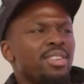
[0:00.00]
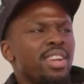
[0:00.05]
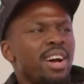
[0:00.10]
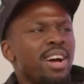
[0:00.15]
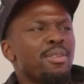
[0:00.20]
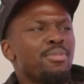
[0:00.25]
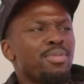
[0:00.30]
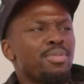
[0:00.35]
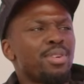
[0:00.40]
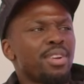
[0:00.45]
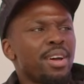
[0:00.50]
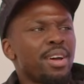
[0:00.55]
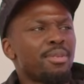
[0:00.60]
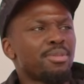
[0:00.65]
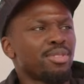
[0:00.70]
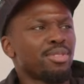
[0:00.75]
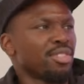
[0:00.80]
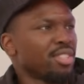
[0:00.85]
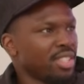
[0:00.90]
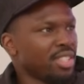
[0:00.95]
Like, I'll pull
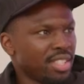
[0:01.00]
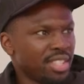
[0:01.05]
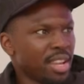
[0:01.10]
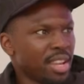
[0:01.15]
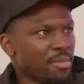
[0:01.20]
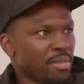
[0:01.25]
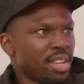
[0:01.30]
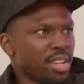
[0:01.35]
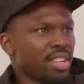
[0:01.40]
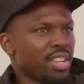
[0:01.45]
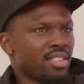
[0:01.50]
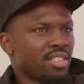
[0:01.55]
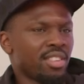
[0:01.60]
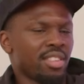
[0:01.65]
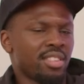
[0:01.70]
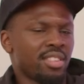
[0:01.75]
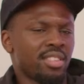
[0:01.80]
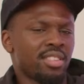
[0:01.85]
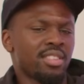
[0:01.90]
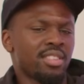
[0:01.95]
up. So she sent me the
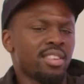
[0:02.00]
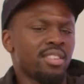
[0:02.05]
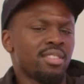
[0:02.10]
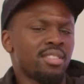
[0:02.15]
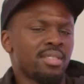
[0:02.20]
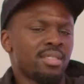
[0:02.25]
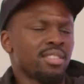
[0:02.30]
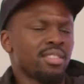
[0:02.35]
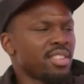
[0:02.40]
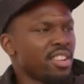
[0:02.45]
address of the tattoo shop.